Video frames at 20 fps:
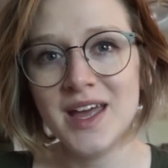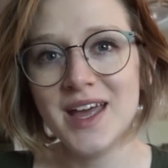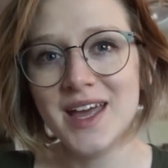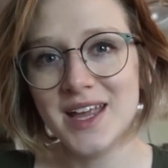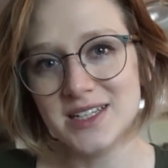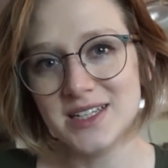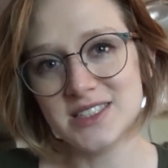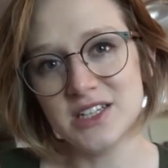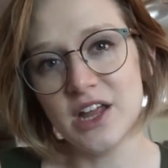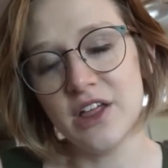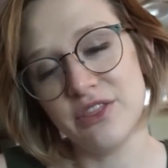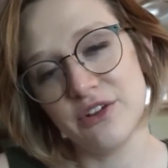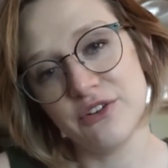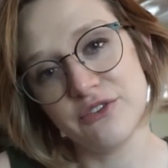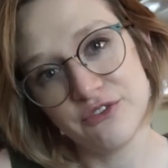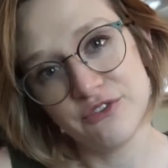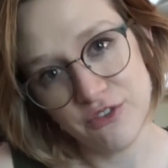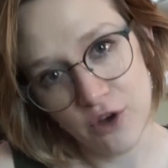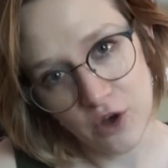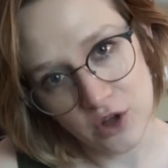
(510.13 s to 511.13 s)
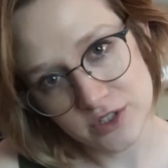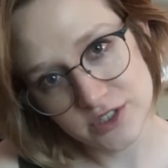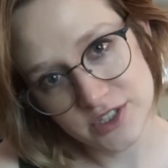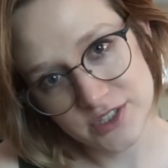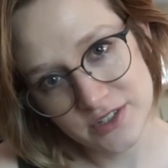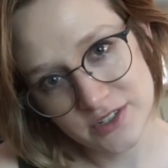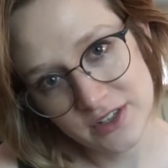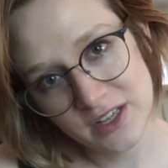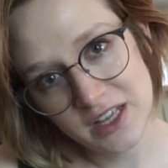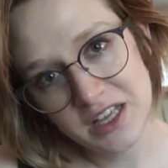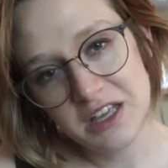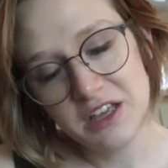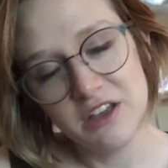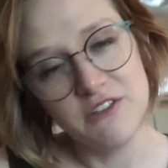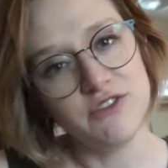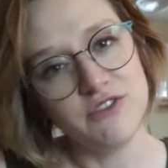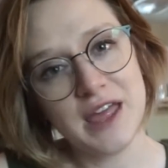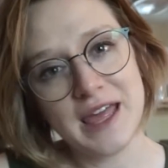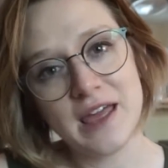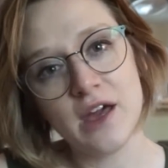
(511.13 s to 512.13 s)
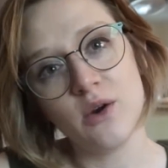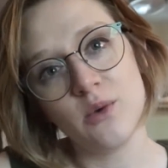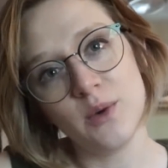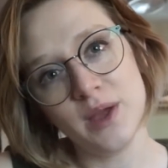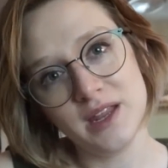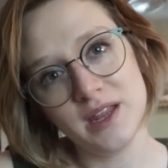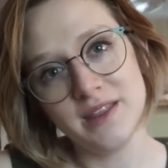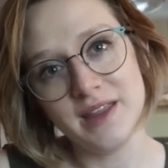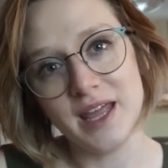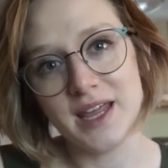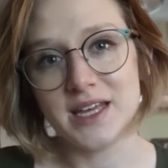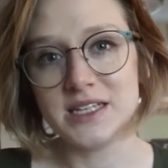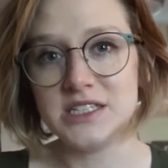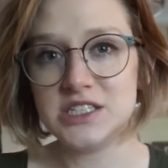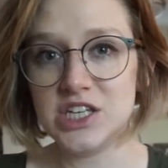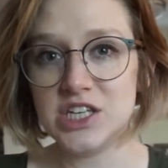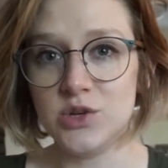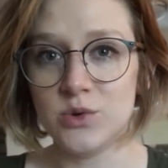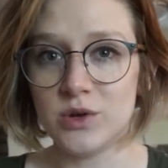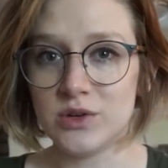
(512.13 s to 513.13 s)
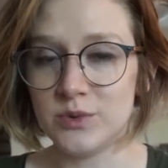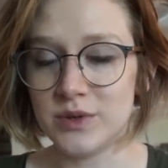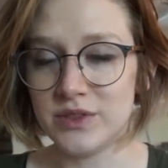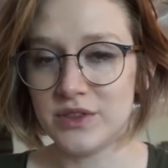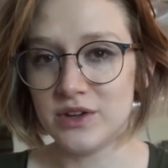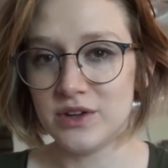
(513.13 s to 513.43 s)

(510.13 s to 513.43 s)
It is not their fault if they go in and they continue on with